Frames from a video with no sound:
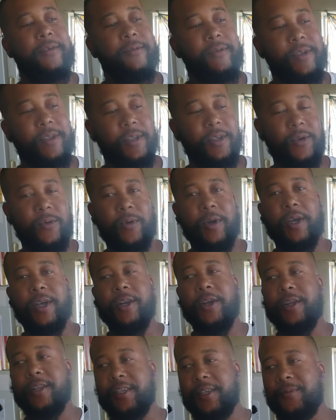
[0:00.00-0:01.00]
Still working
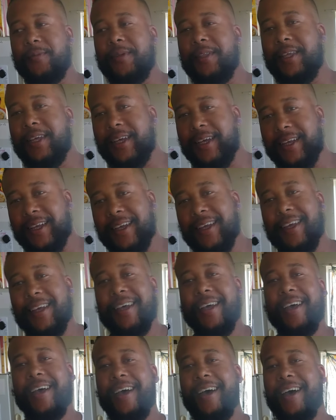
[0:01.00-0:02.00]
on some of the
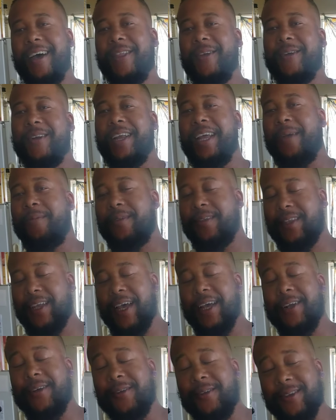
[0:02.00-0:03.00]
other names and
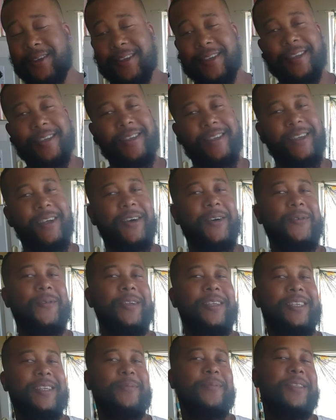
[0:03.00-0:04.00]
titles. So
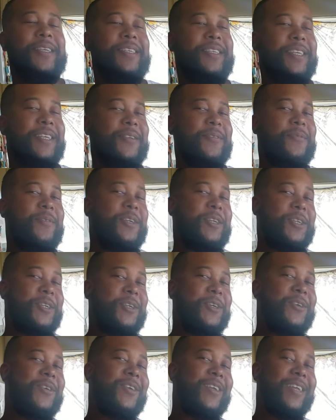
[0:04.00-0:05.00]
once some things get
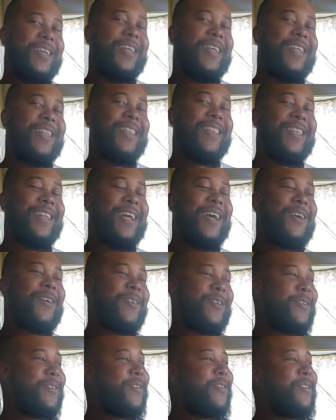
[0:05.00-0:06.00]
official, then I'll
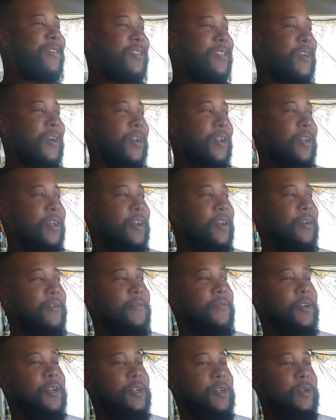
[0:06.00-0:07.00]
start an
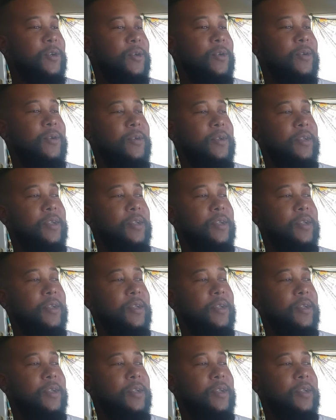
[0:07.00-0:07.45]
official